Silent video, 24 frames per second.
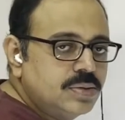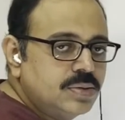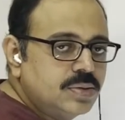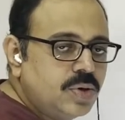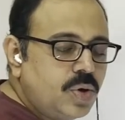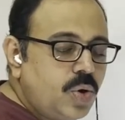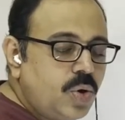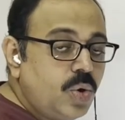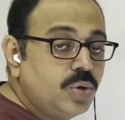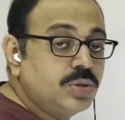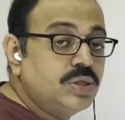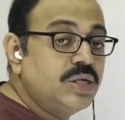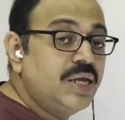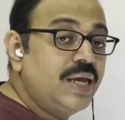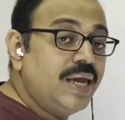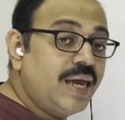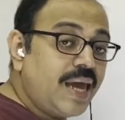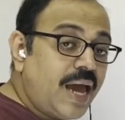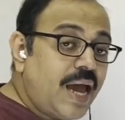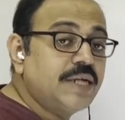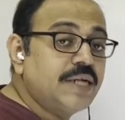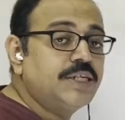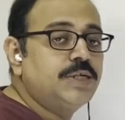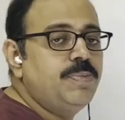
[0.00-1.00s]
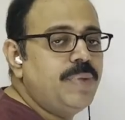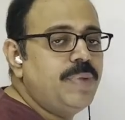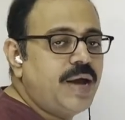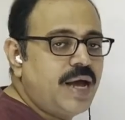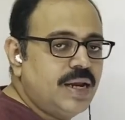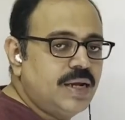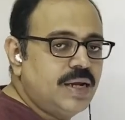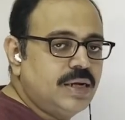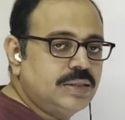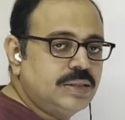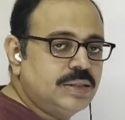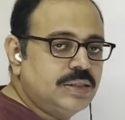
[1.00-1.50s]
closing cash
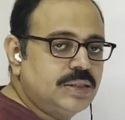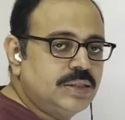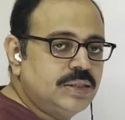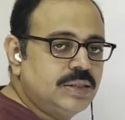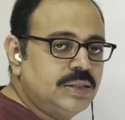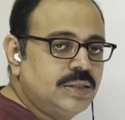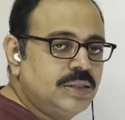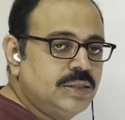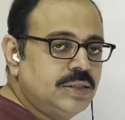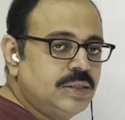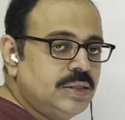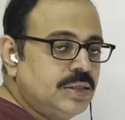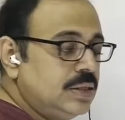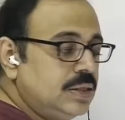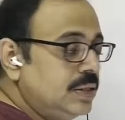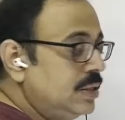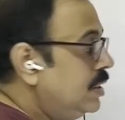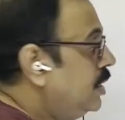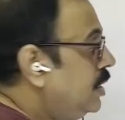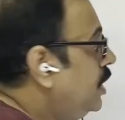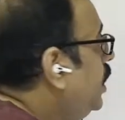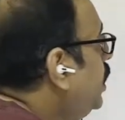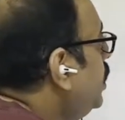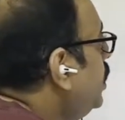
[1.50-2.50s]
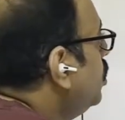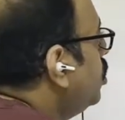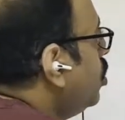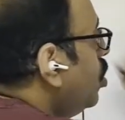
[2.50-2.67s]
balance. In